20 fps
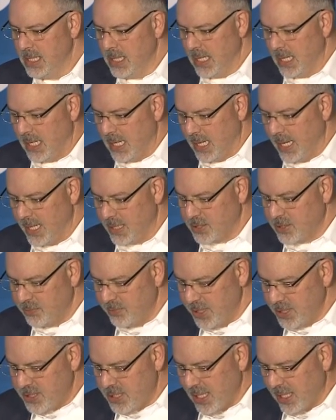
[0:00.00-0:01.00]
Uh, I actually
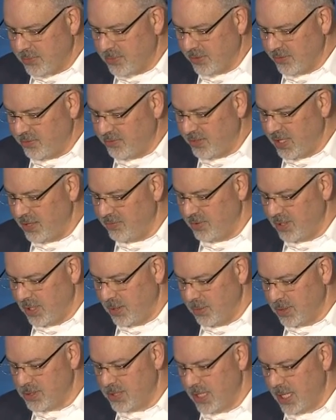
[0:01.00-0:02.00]
reached out to Stephen.
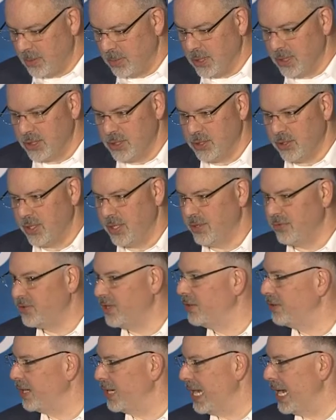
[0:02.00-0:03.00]
He wasn't able to join us
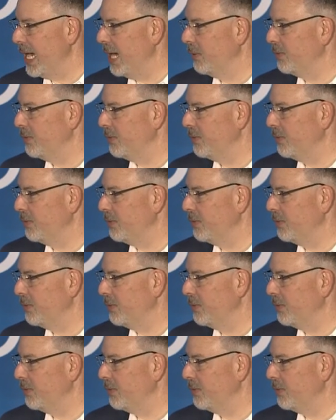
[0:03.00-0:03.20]
here today.